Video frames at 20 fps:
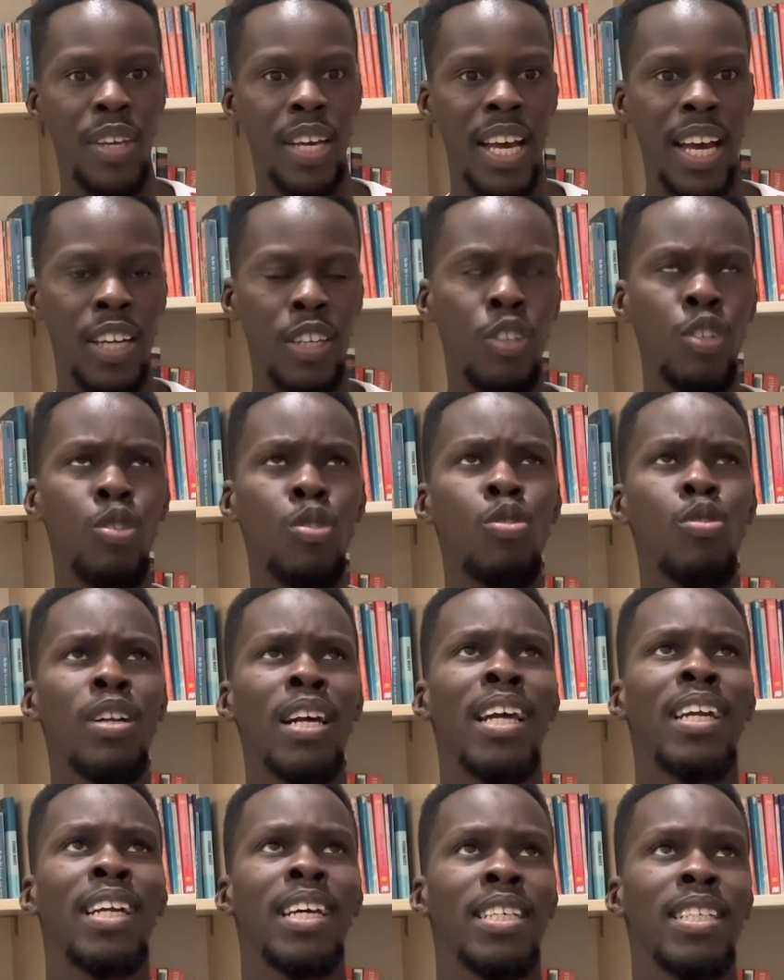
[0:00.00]
And you could
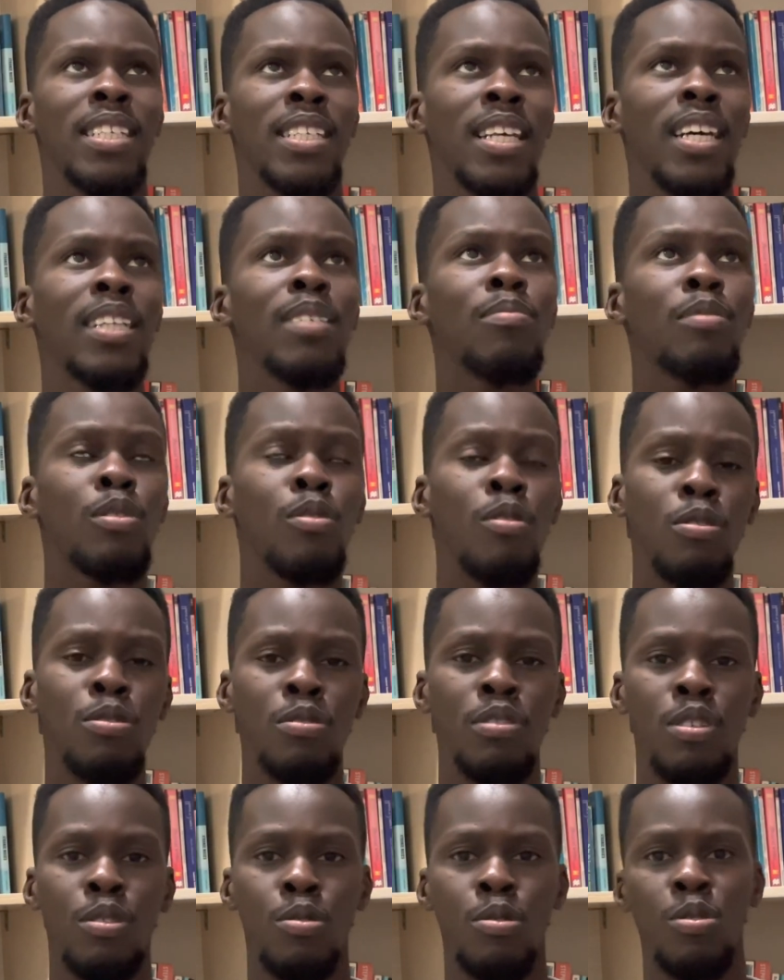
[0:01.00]
understand because
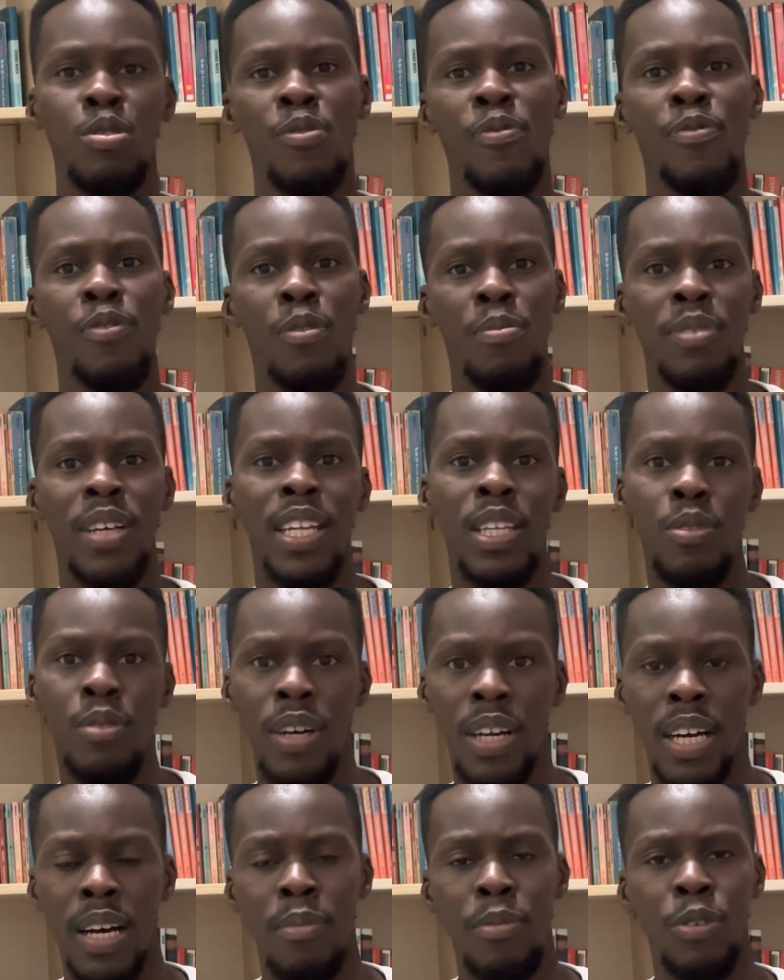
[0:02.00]
of the sort of form that they were
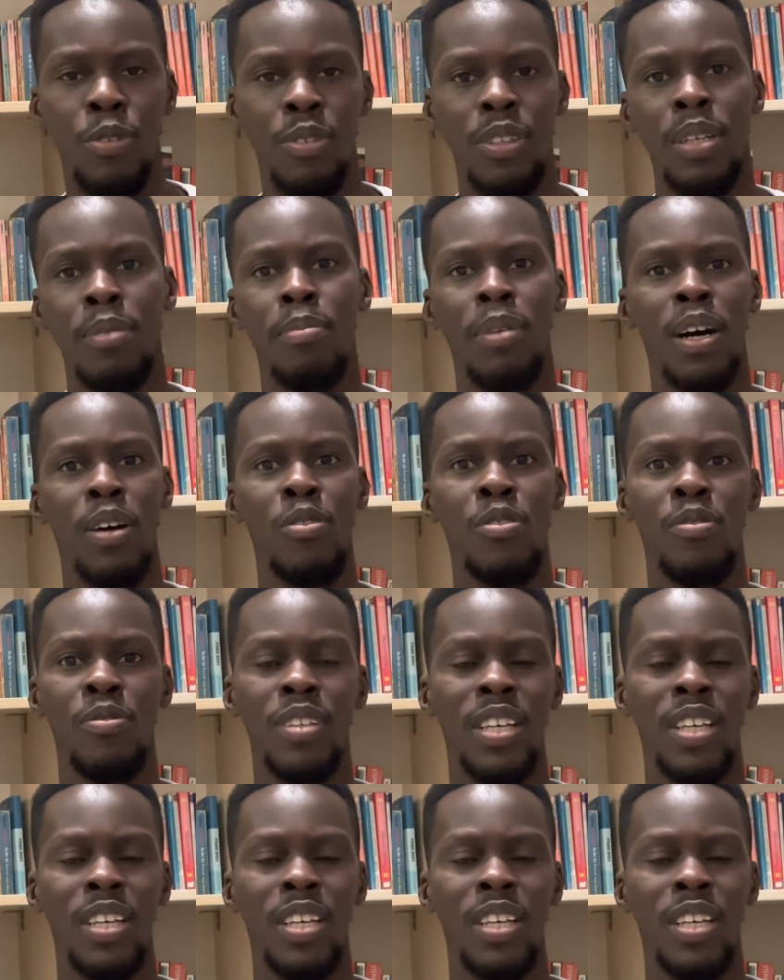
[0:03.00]
coming on the back of.